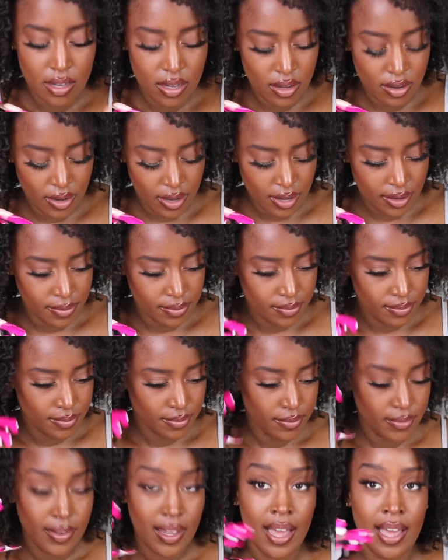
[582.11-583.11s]
Okay.
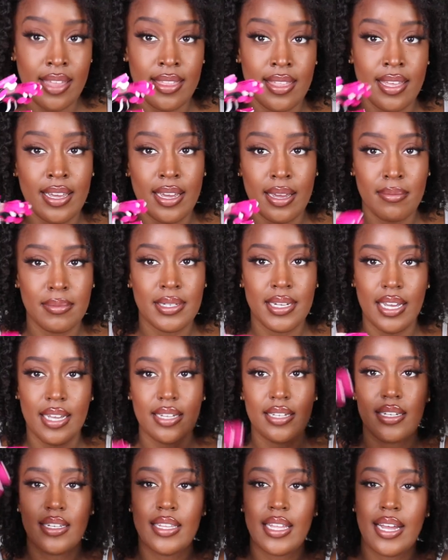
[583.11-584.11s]
I think I'm
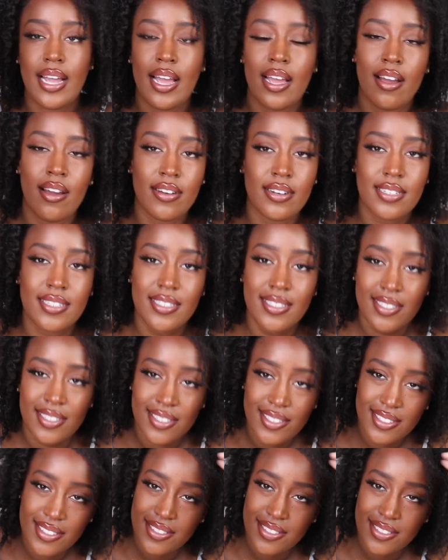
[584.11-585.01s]
done. Like, I honestly...